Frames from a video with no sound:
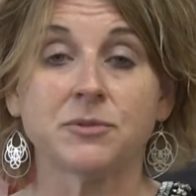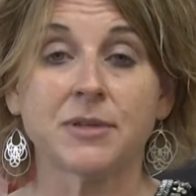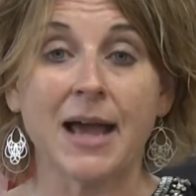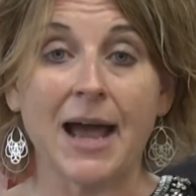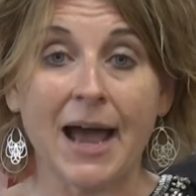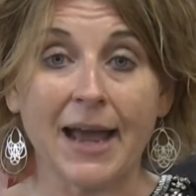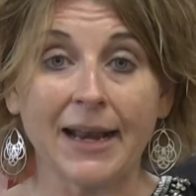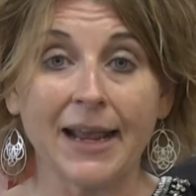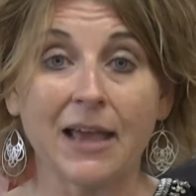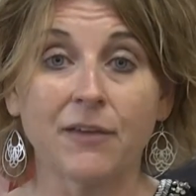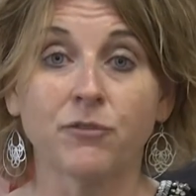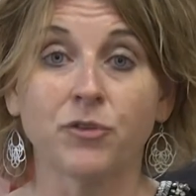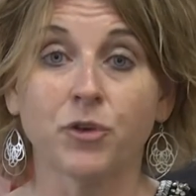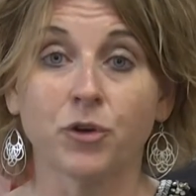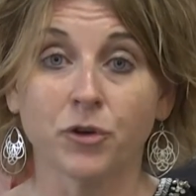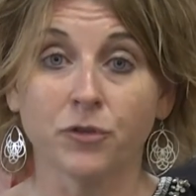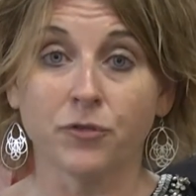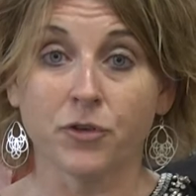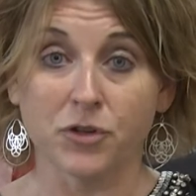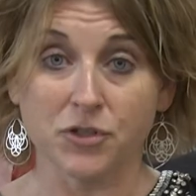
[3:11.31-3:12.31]
not have
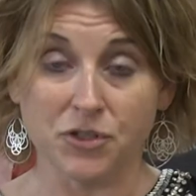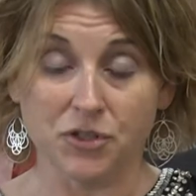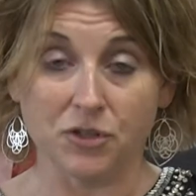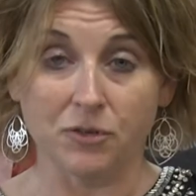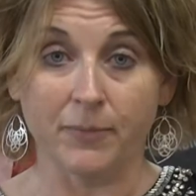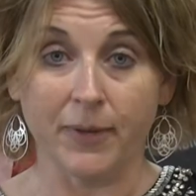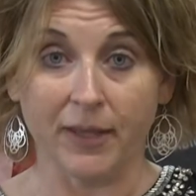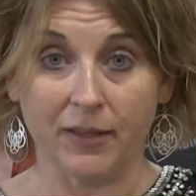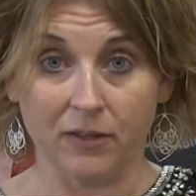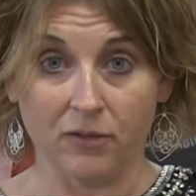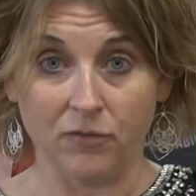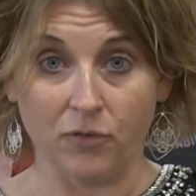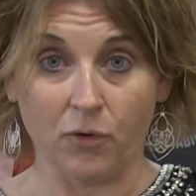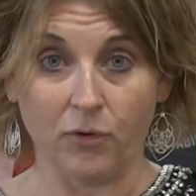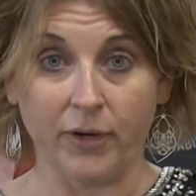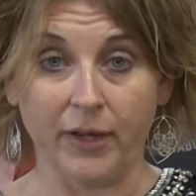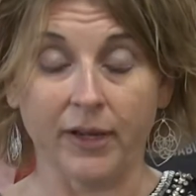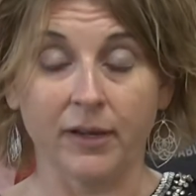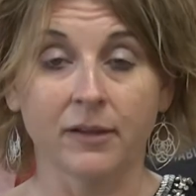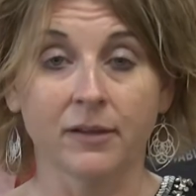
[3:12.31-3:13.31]
universal mail-in
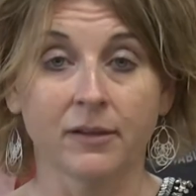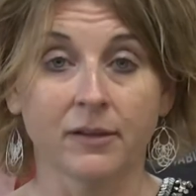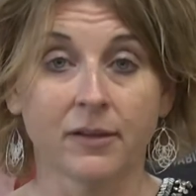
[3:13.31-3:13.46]
voting.